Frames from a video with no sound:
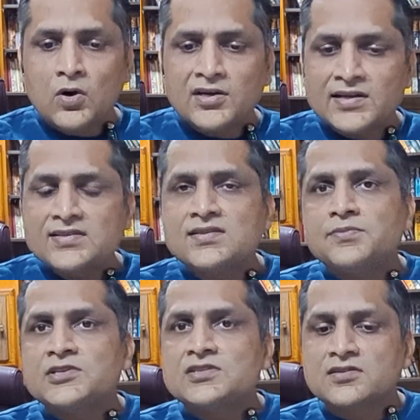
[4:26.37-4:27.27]
what is the
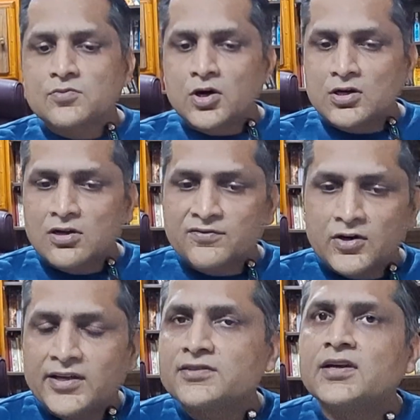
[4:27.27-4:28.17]
business model of
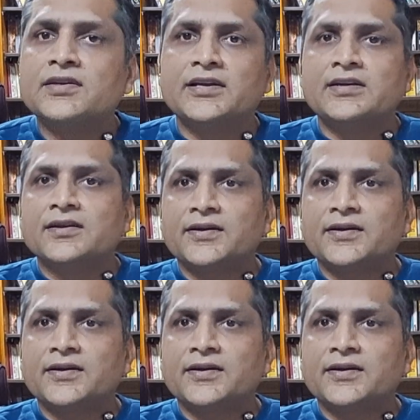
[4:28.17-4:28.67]
Olectra Green?